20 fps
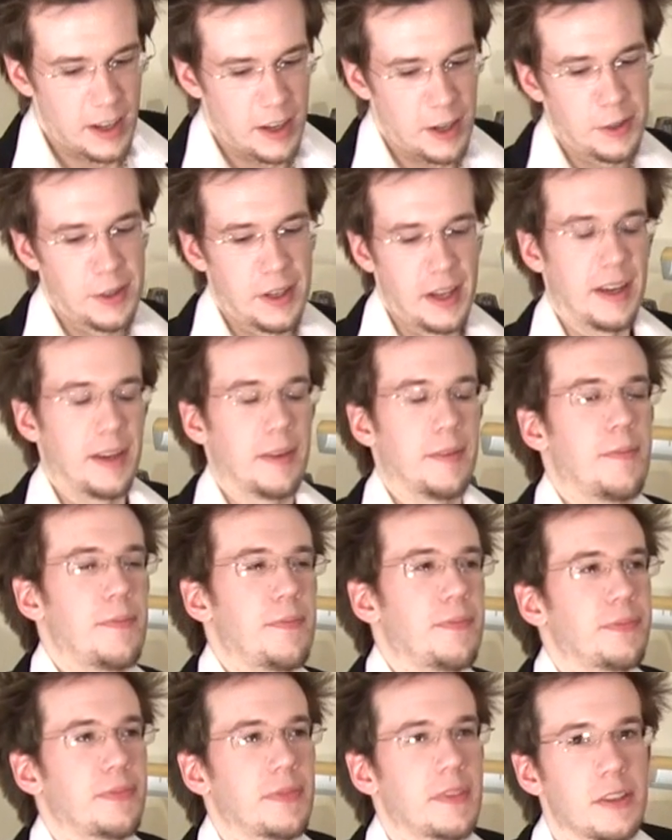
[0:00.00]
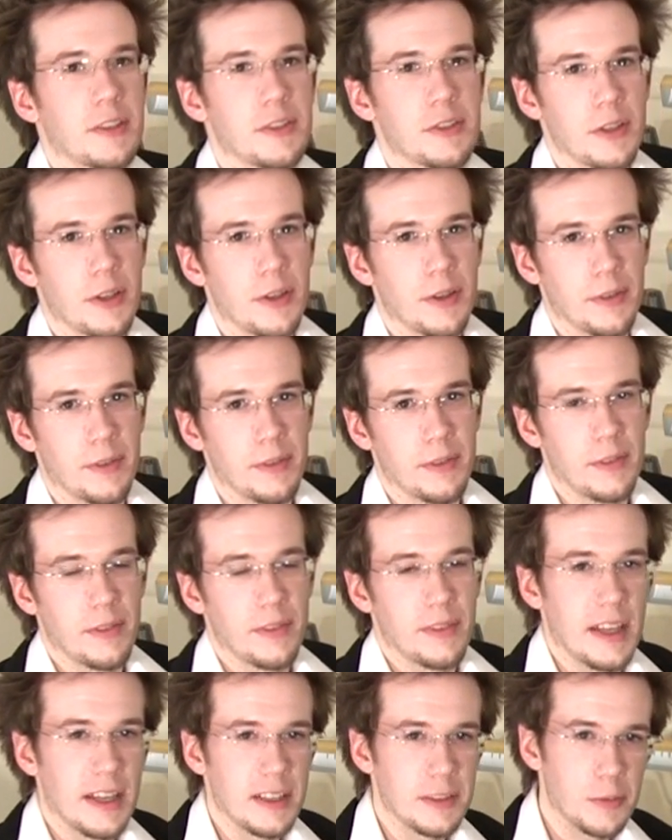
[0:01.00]
Okay, so
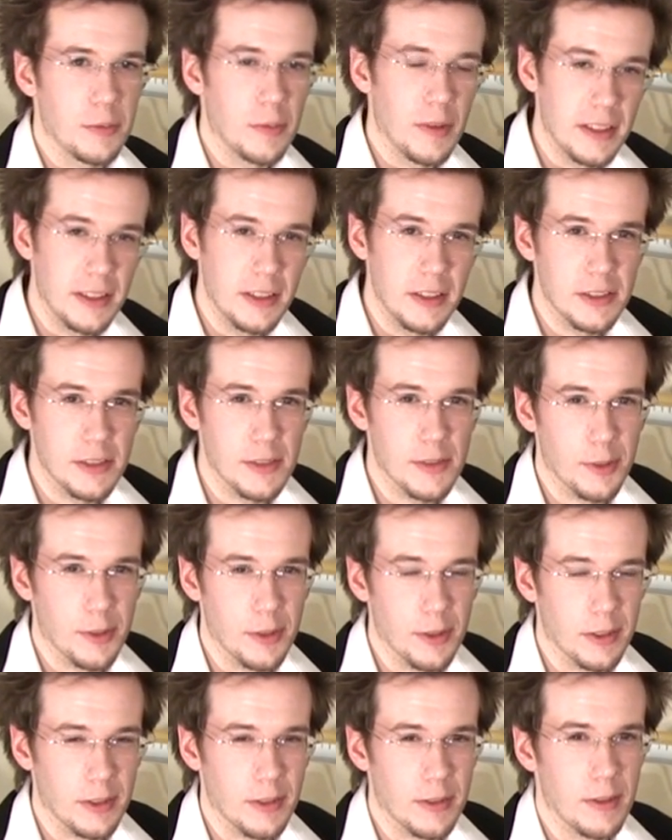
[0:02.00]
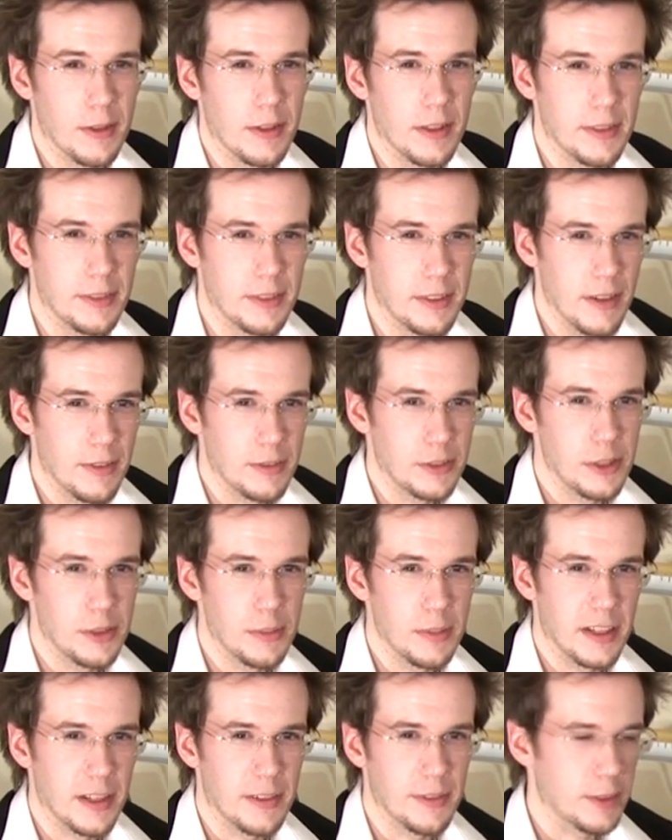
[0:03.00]
that's one use of a rolled chord. If you have
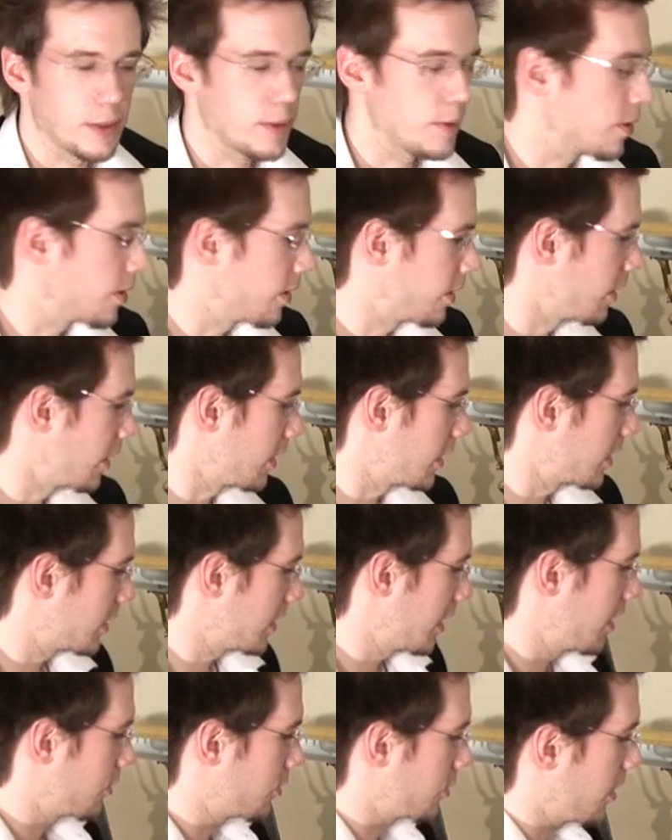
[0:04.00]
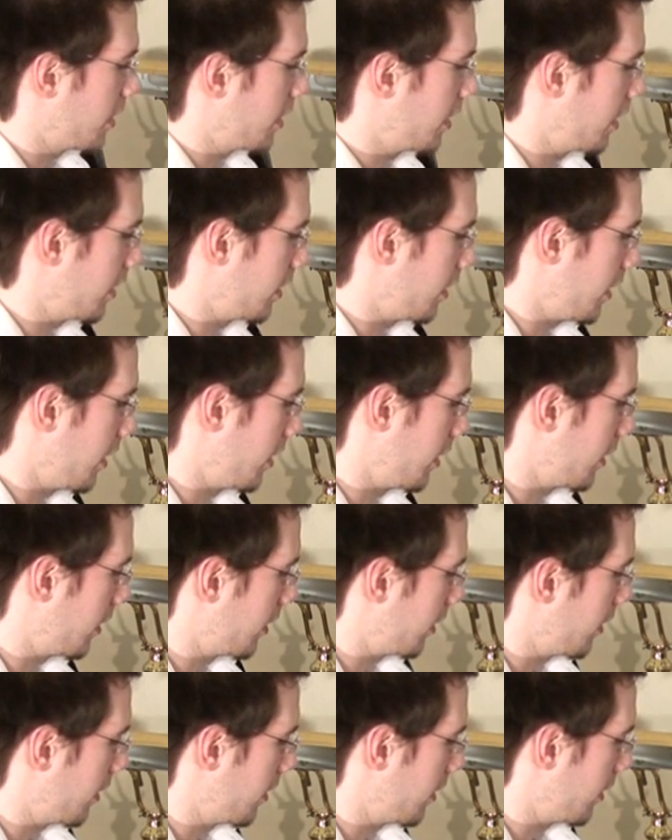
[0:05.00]
too big of a chord, like say you're trying to hit
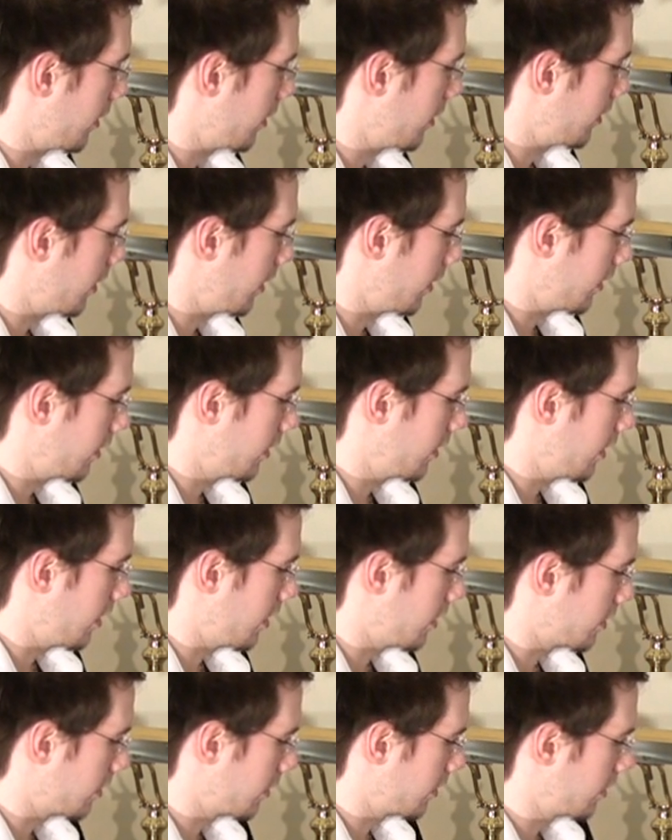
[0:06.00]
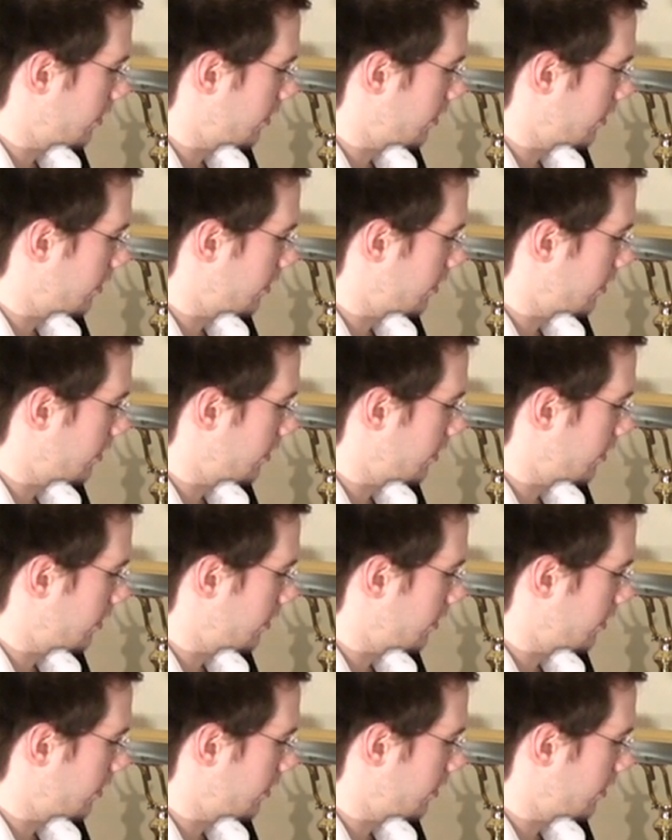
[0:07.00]
like this,